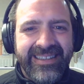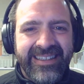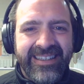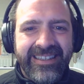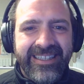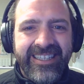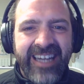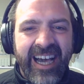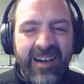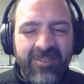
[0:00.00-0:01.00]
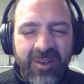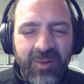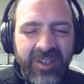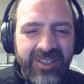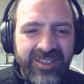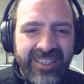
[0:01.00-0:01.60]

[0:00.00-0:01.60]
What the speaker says: in the Java world.